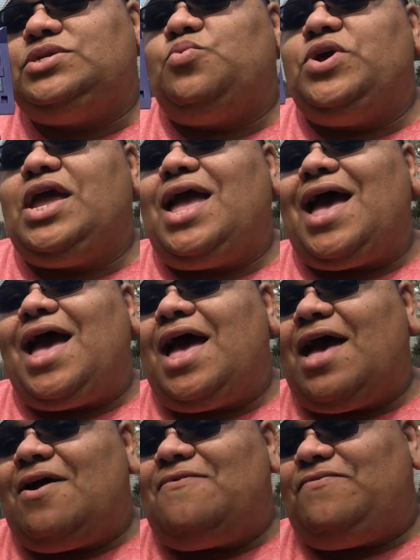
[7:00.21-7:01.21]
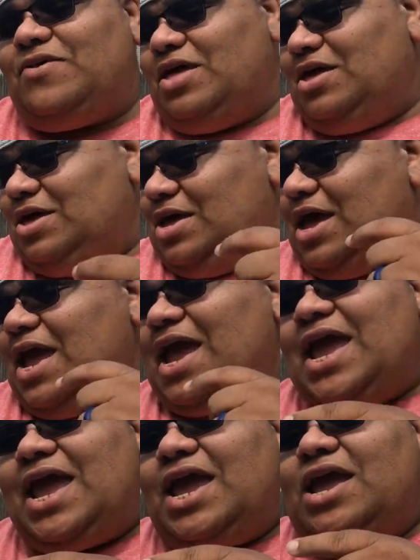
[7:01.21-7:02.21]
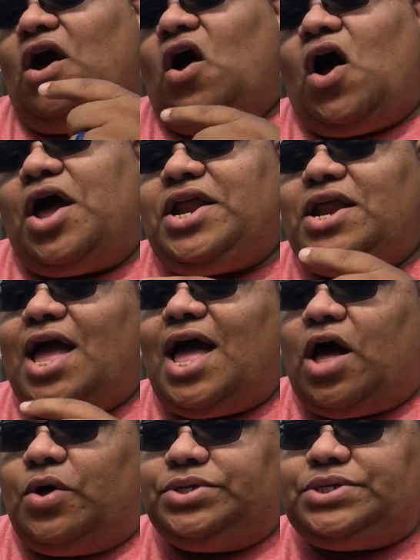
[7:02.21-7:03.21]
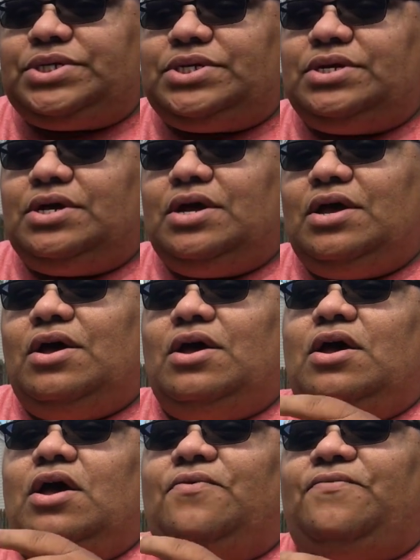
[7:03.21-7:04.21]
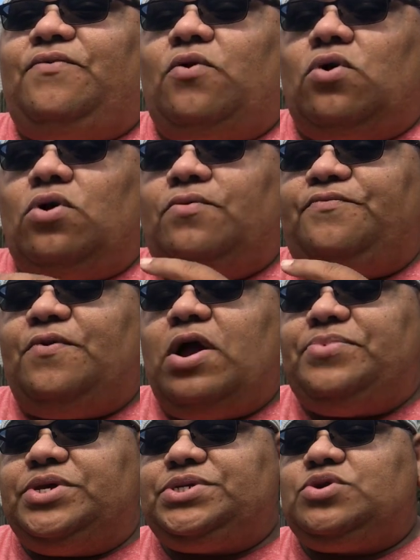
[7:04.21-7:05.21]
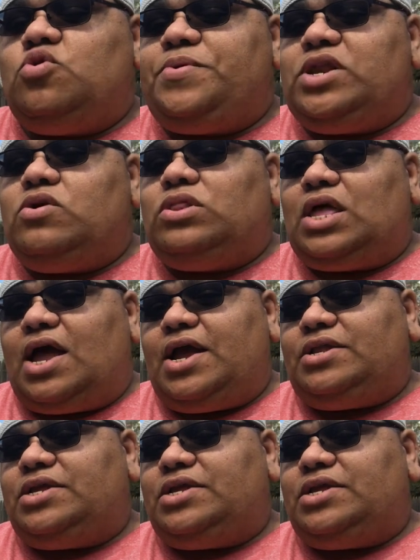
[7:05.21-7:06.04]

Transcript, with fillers: so we have a haunted house for from the Scooby-Doo line.